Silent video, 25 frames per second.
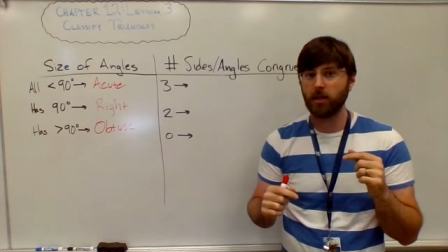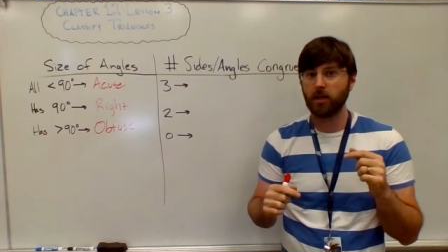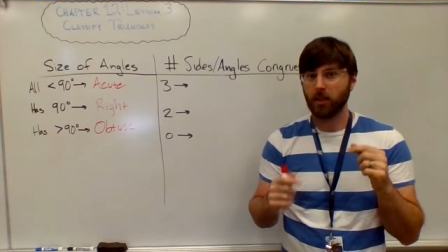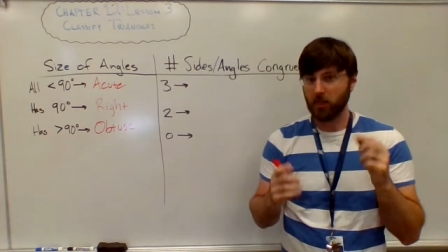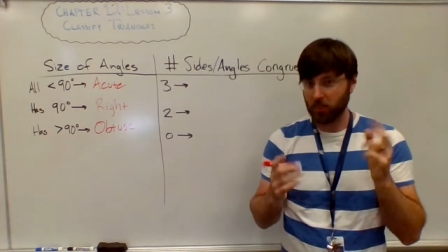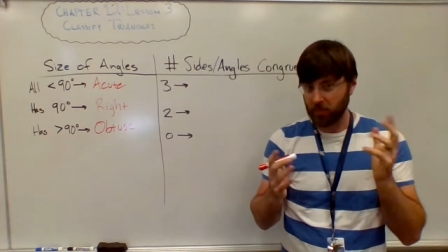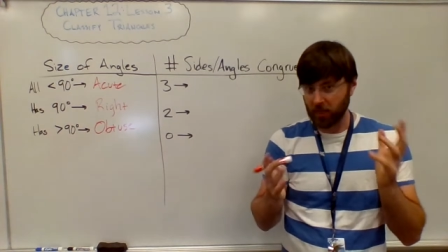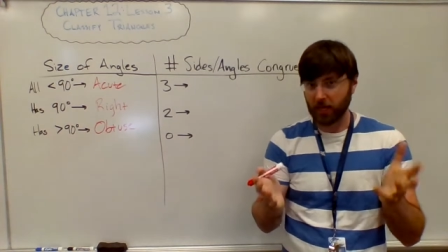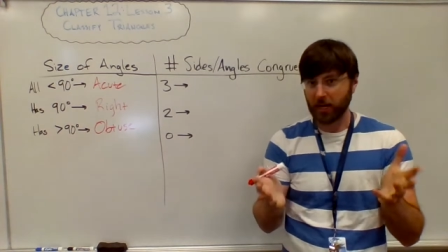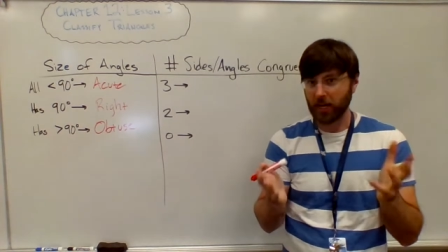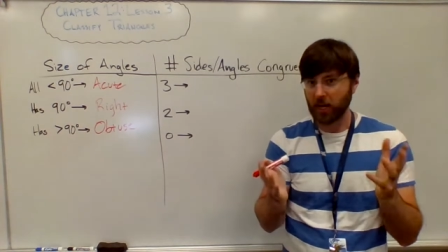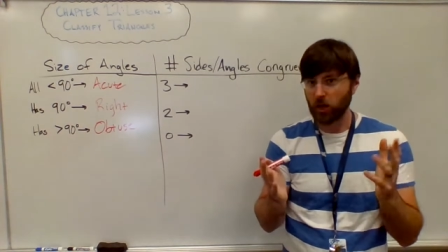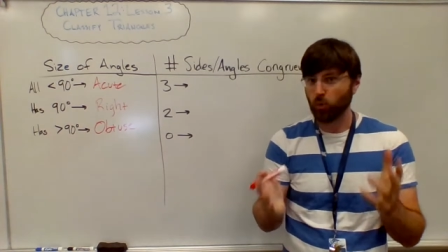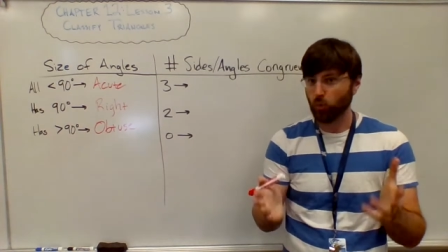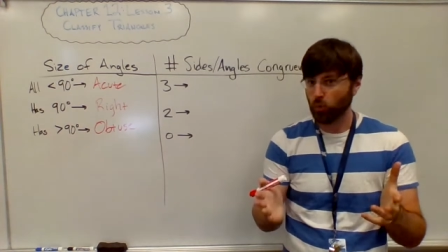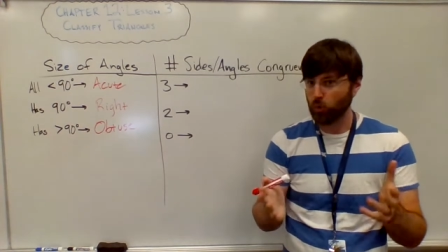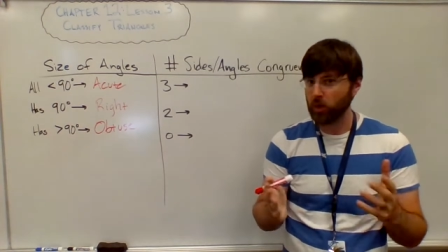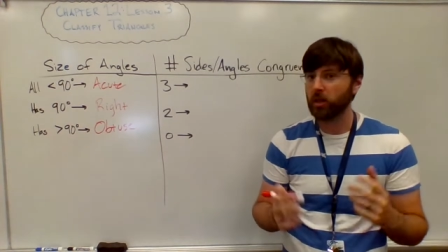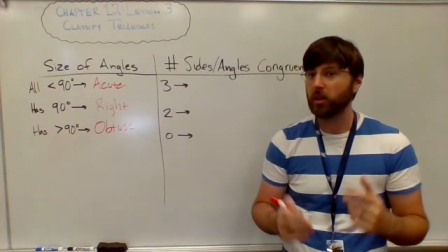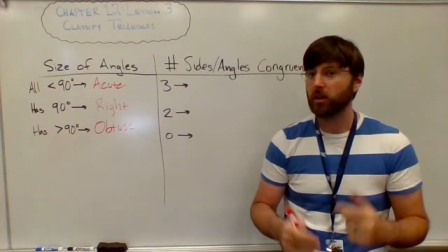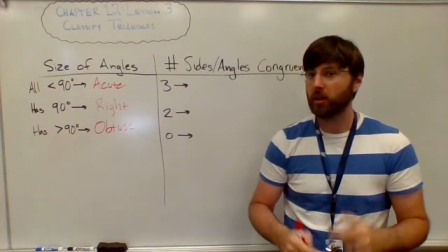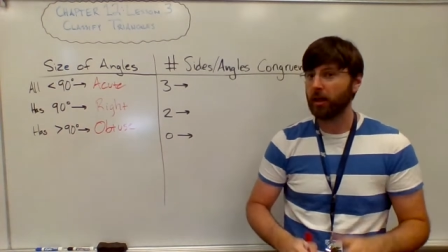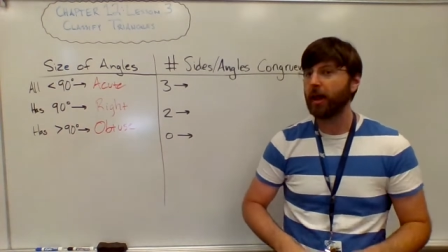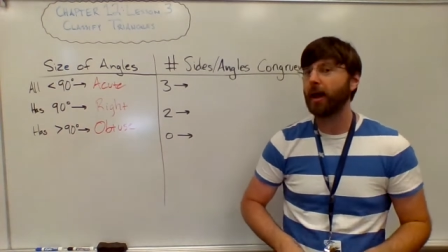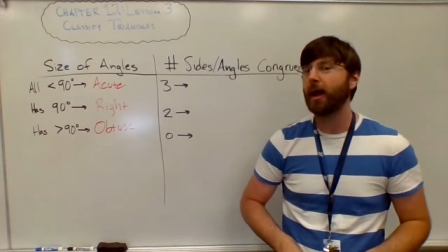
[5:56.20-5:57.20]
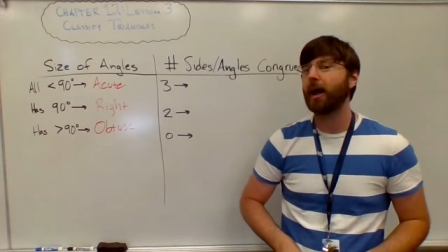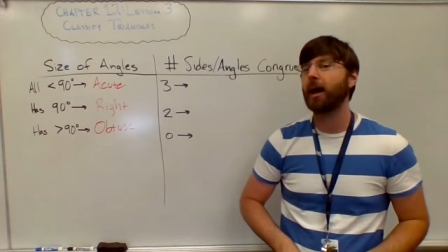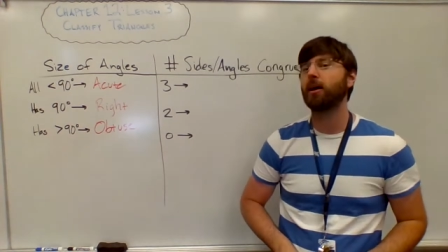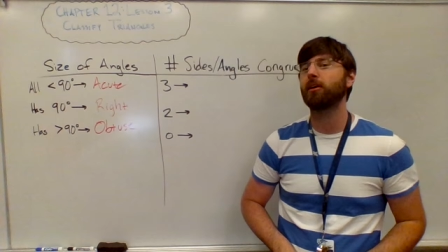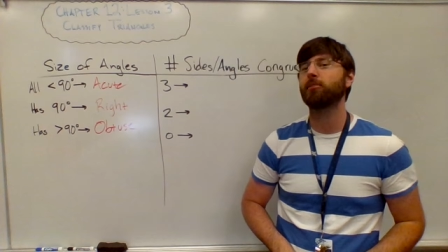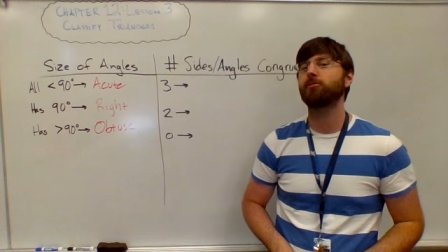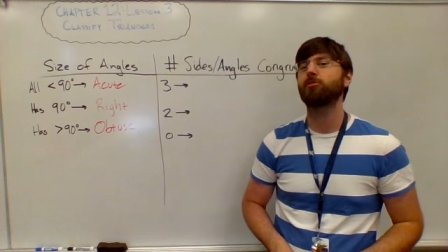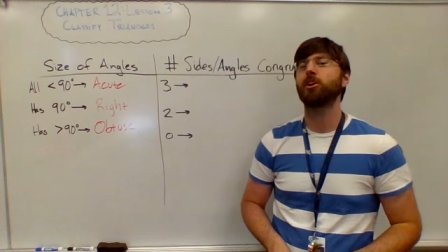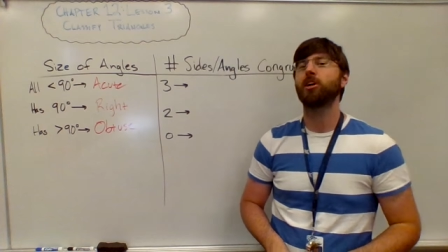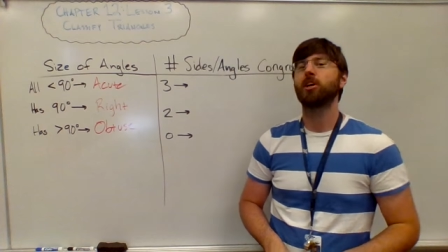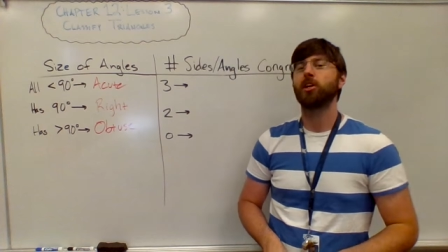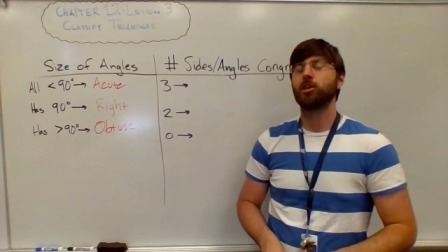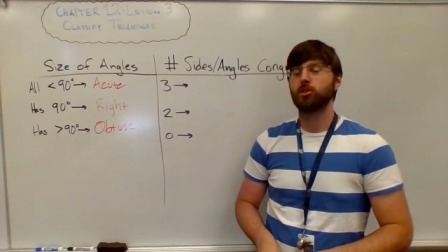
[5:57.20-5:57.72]
then it will
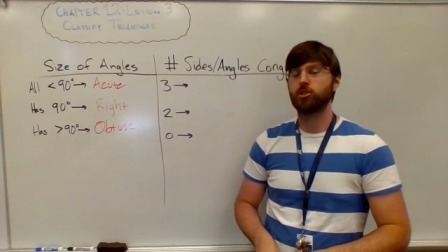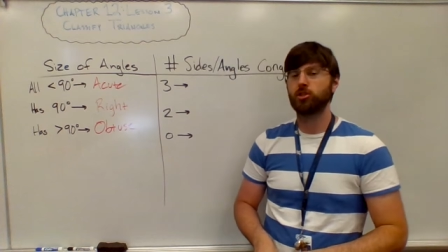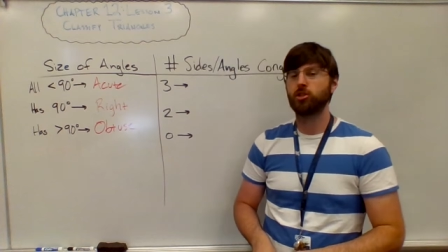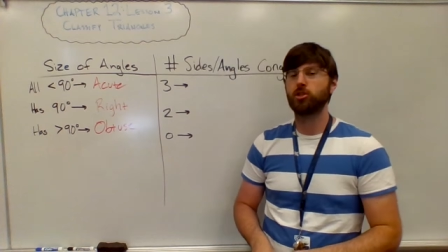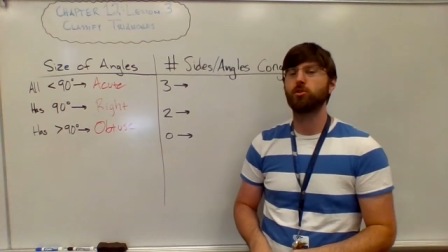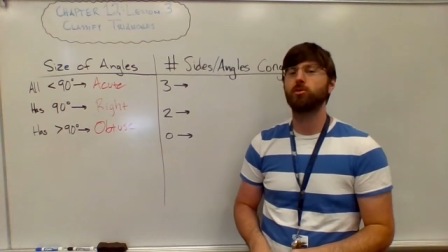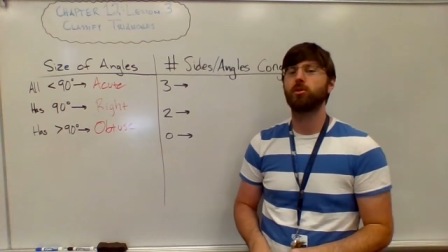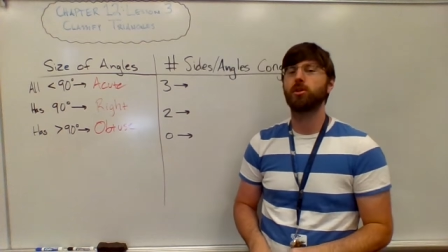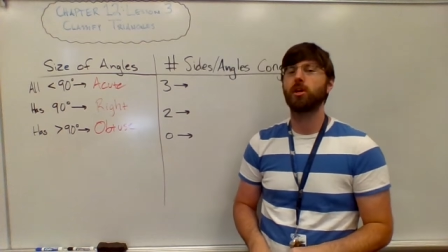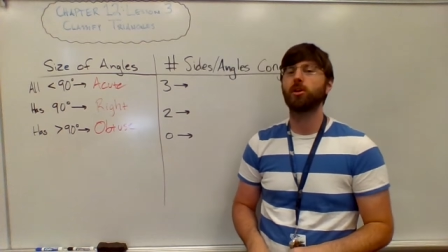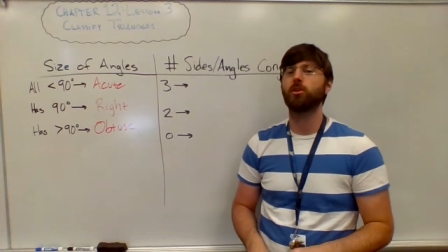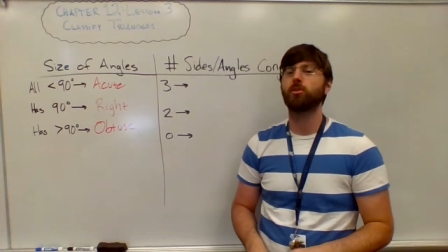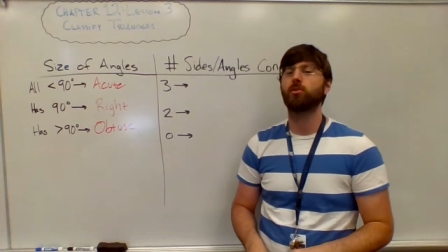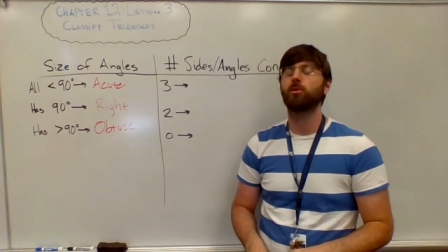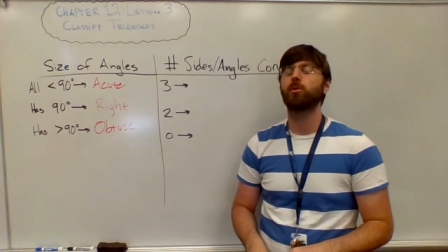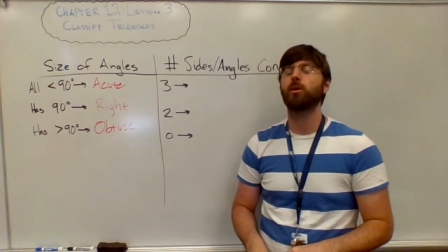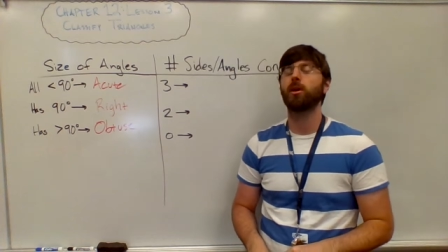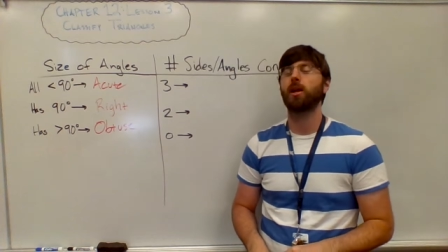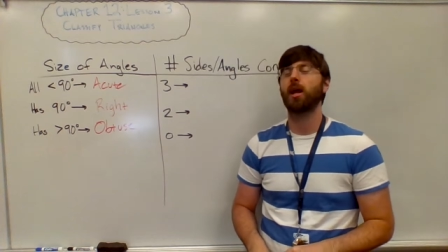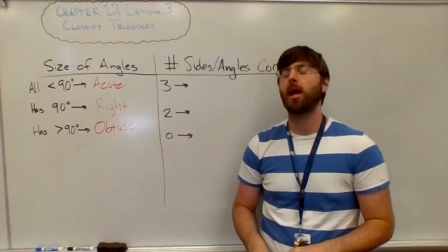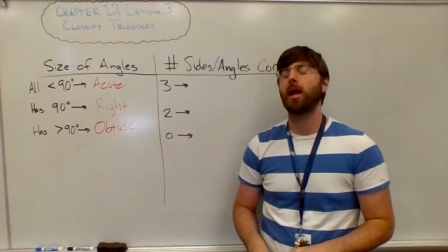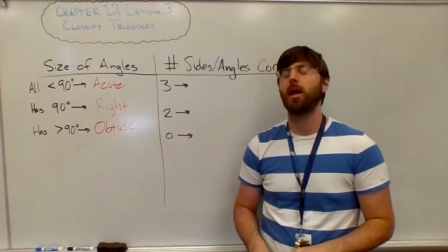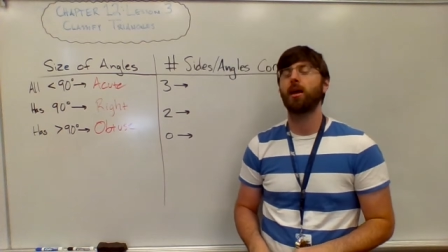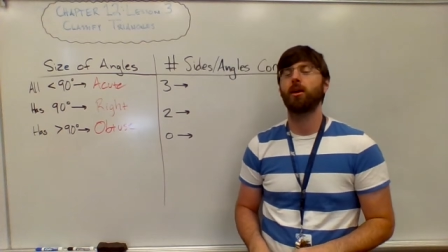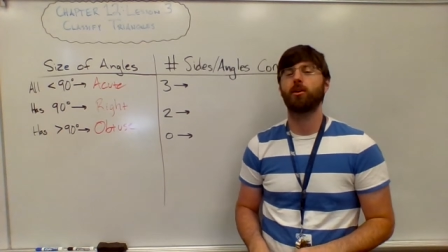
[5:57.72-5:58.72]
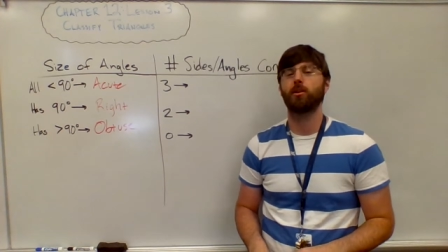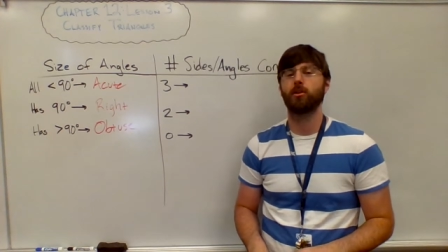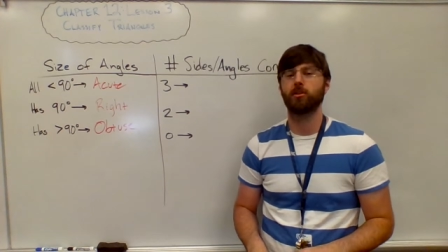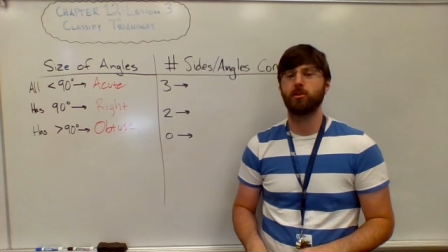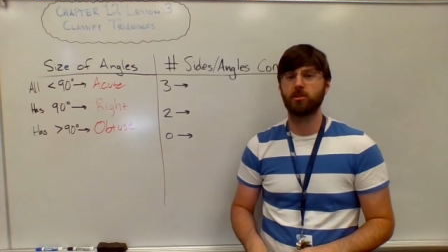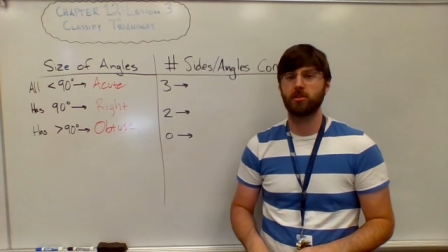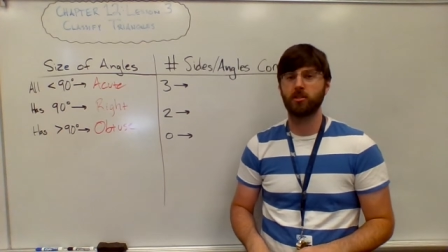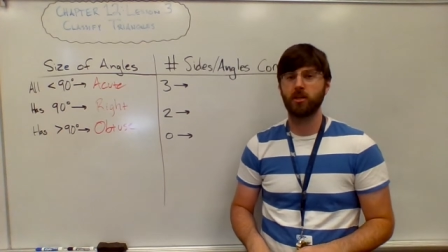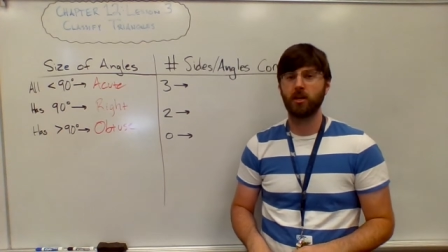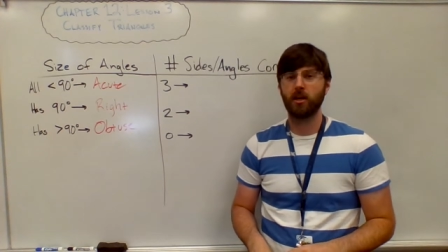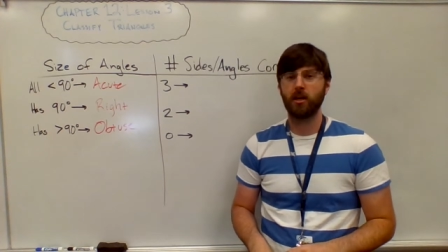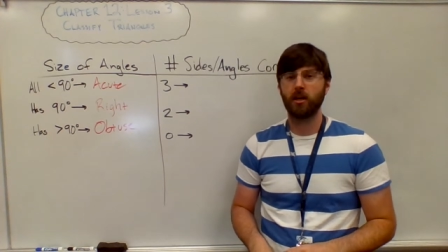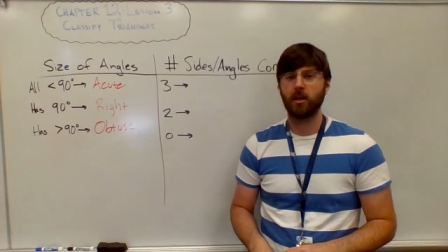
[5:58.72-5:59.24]
have 2 congruent
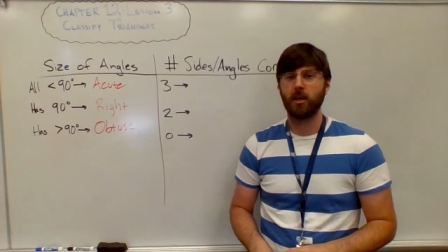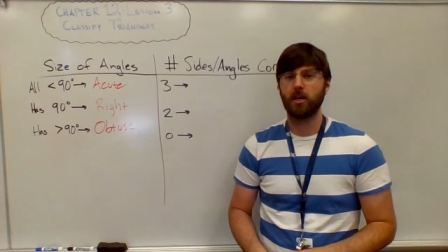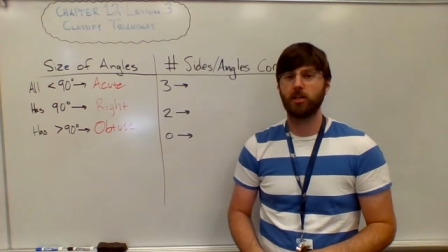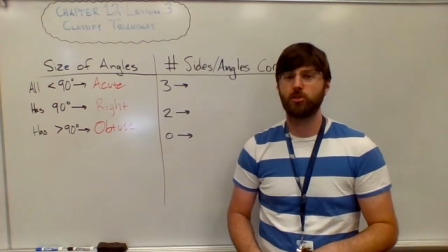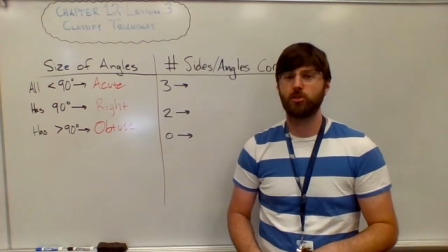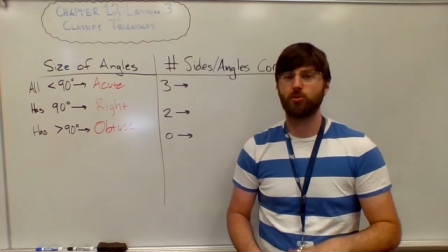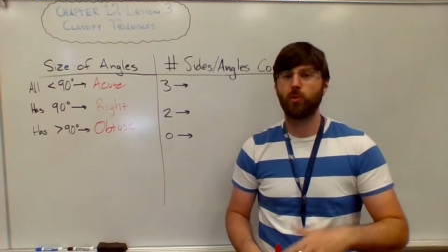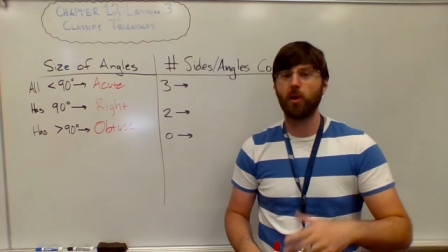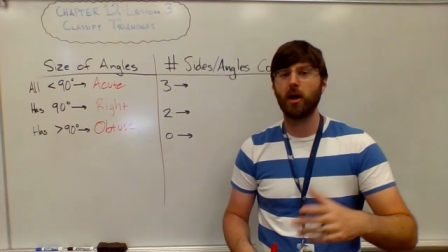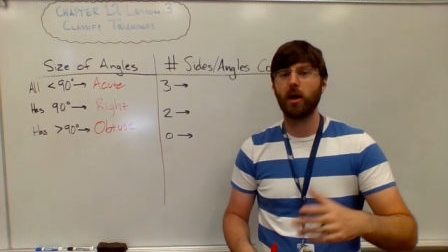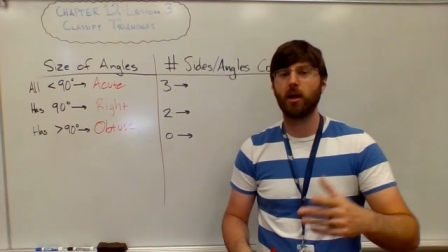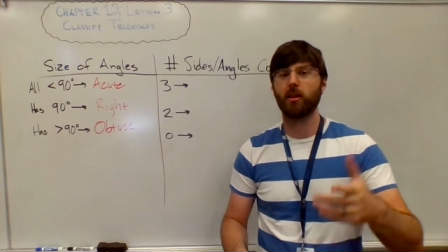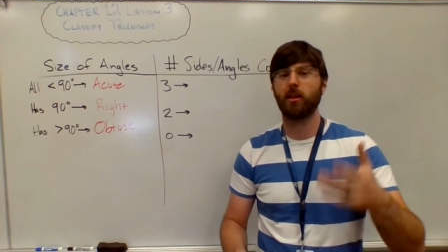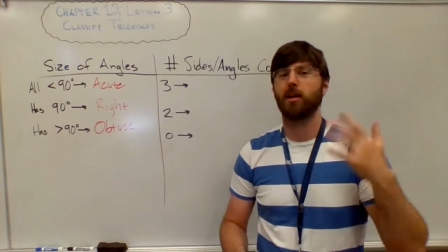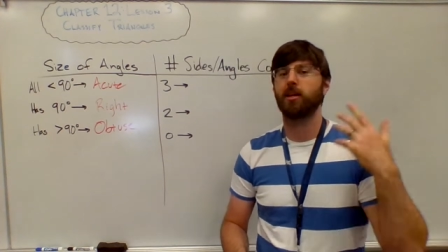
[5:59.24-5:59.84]
angles as well.